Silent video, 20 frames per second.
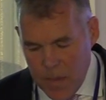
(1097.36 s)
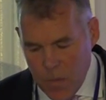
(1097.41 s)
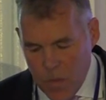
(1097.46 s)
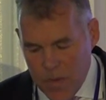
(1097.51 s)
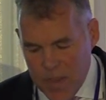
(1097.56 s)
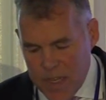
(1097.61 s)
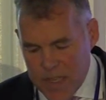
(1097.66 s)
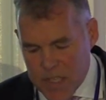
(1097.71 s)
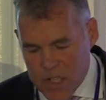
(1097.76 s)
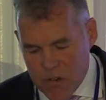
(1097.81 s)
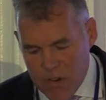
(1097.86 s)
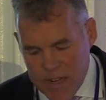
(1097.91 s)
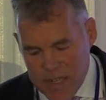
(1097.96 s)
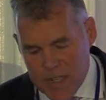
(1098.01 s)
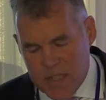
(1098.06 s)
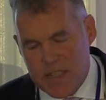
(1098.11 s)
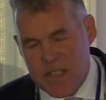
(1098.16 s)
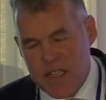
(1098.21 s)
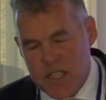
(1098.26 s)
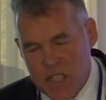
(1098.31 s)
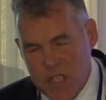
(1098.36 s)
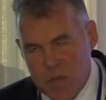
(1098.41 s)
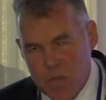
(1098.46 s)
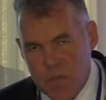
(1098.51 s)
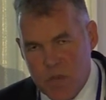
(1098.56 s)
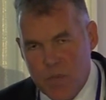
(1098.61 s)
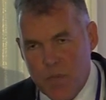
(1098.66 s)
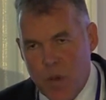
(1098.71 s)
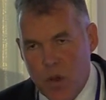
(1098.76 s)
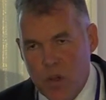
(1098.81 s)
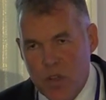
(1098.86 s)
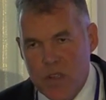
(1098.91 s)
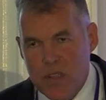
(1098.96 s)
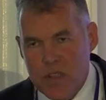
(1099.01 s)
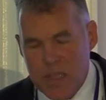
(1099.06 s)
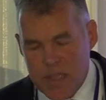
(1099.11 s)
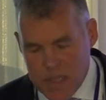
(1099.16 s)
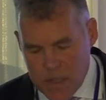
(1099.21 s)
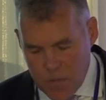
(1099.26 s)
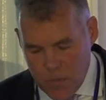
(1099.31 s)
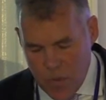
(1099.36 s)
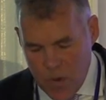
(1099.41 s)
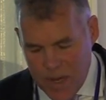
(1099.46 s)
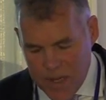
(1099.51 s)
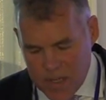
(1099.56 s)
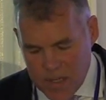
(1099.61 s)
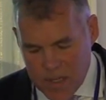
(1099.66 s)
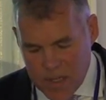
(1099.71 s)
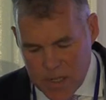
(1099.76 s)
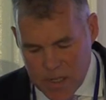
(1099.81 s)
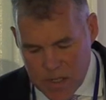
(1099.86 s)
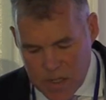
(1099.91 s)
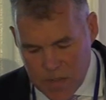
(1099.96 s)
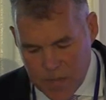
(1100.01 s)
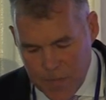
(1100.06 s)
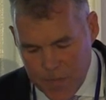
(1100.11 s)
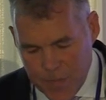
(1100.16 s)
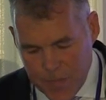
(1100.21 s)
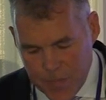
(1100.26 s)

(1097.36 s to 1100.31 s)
with integrated systems, policies and practices.